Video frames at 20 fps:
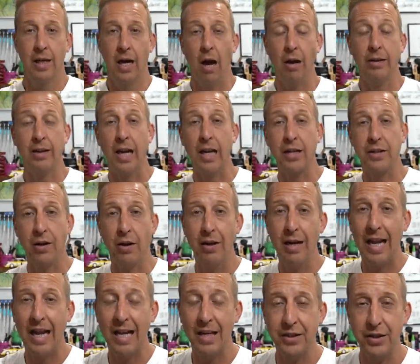Okay, so
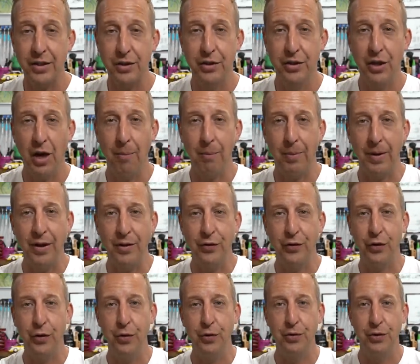let's jump
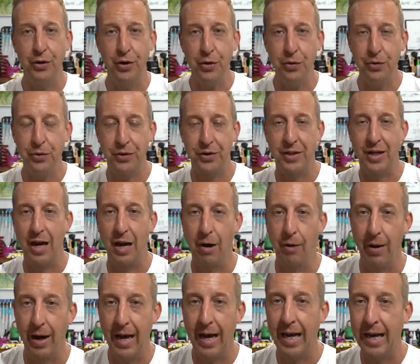into news
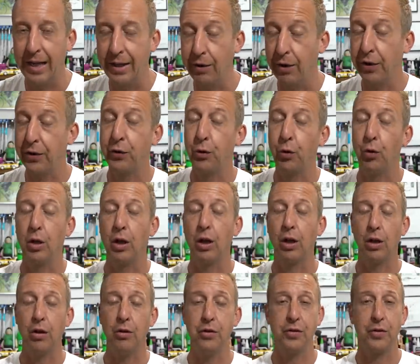now. And I saw
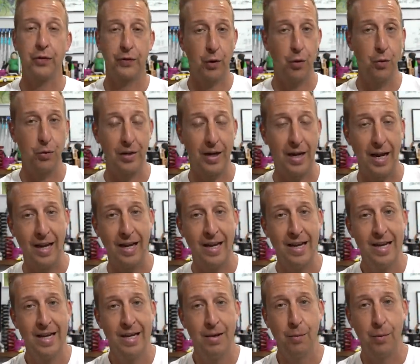loads of cool kit
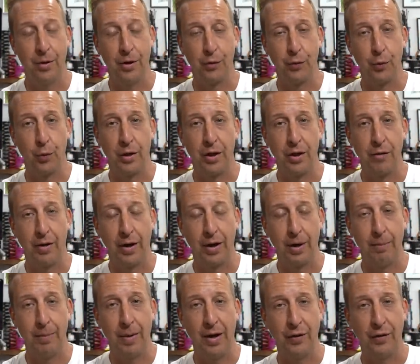when I was walking around
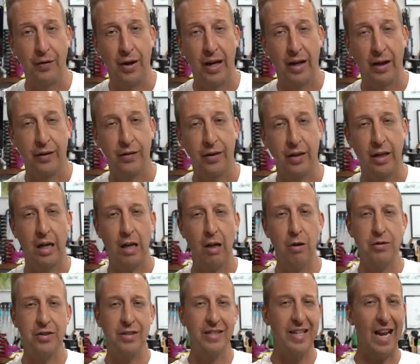the pits there, because there had
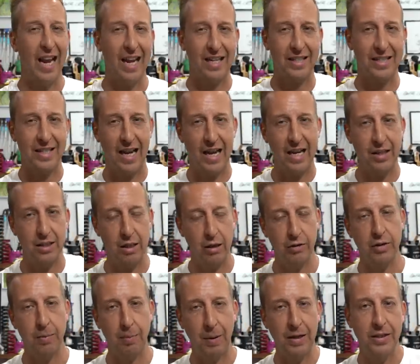loads of tech stands,
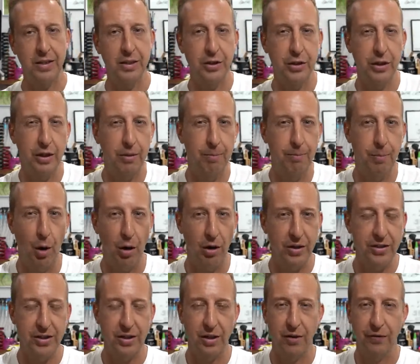loads of places you could buy
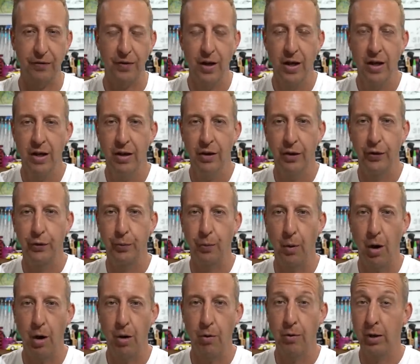stuff as
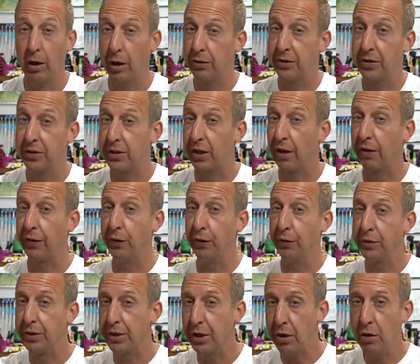well, loads of stuff that
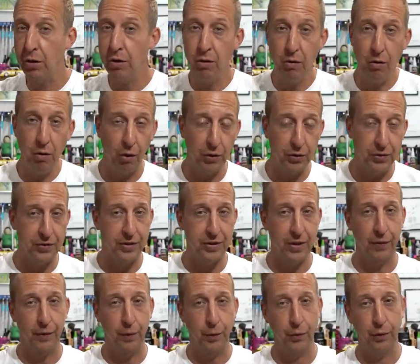was new, loads of
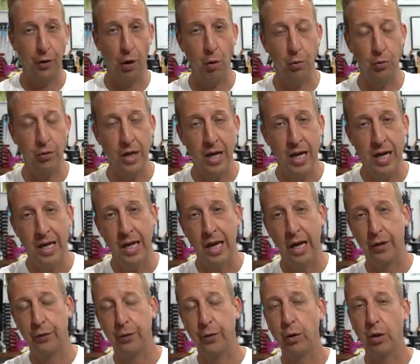stuff that was old.
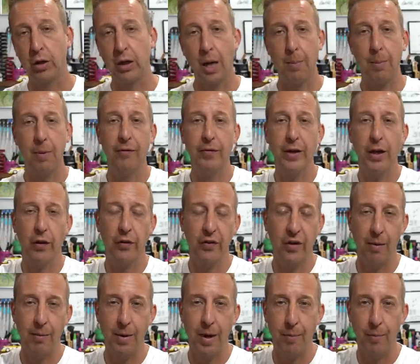So we've got a couple of videos
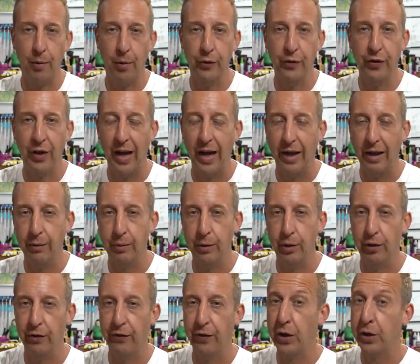coming up on tech. We've
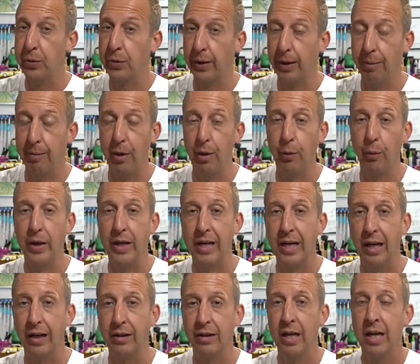got the first one coming at the
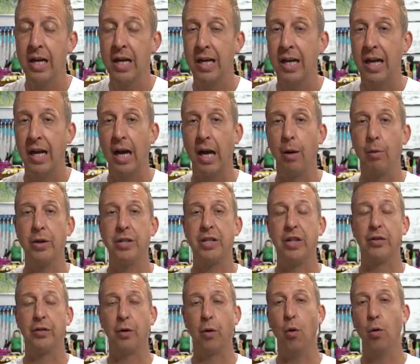weekend, which
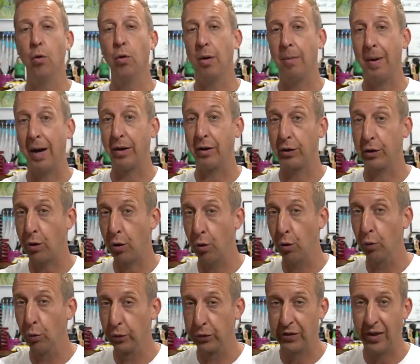is all about the
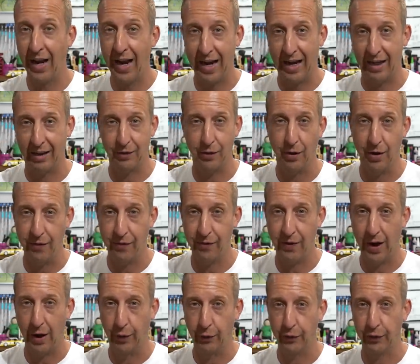cool tech that I
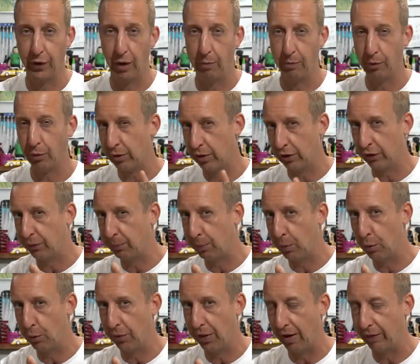found. So I'm not going to
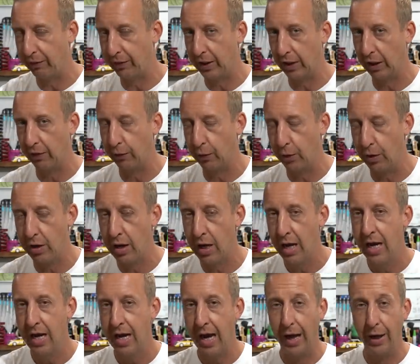spoil that video for you,
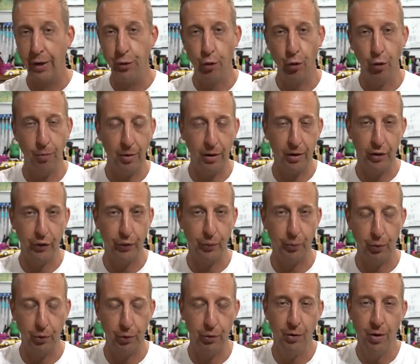and nor am I going to
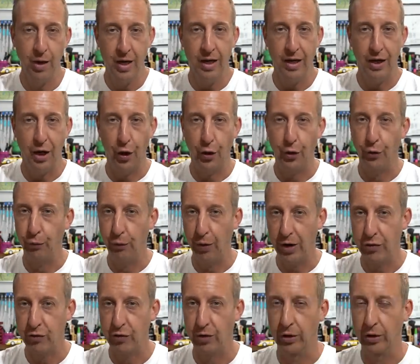spoil the
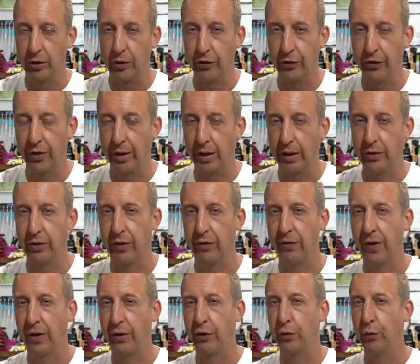retro content, because I
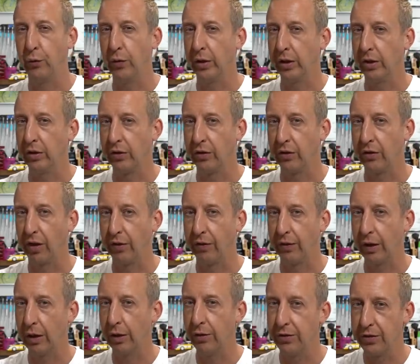found some really good stuff,
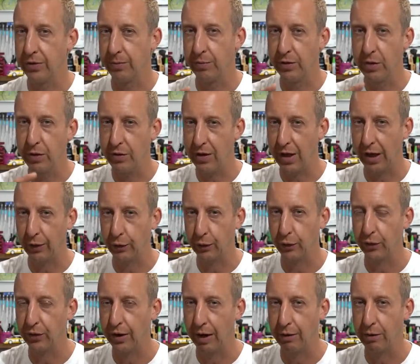including some
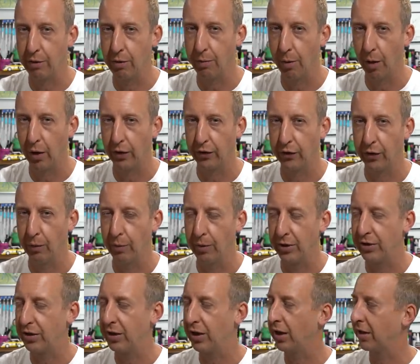2000s downhill bikes that were
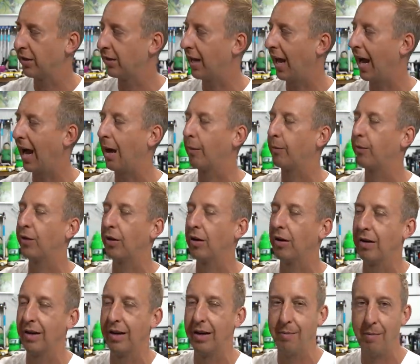just
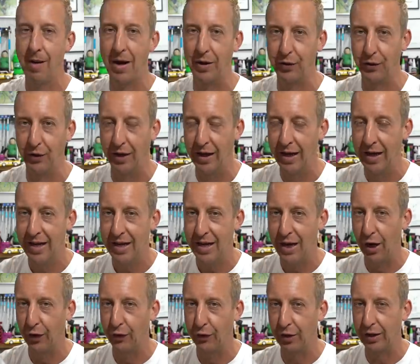absolutely amazing.
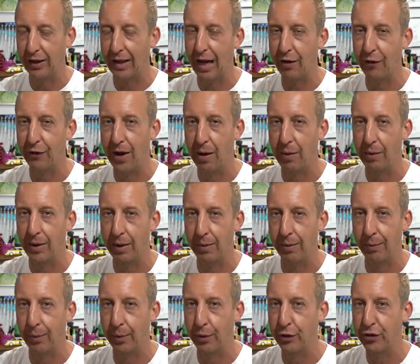So look out for that one
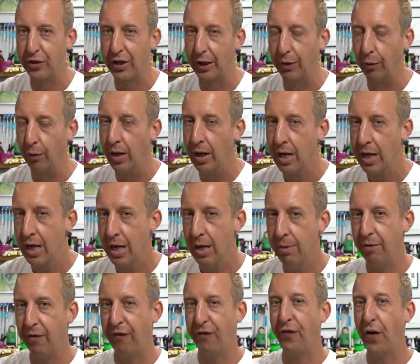coming up on the channel.
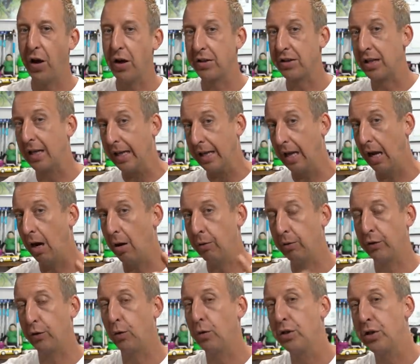But firstly, I
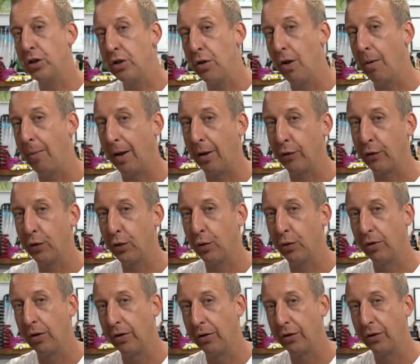want to talk to you about
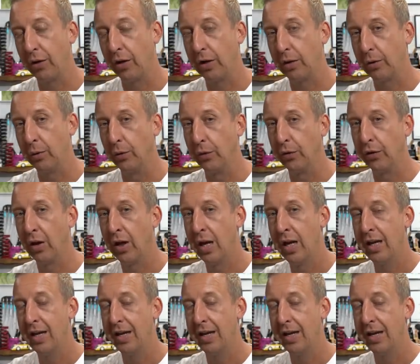Tora Cycles.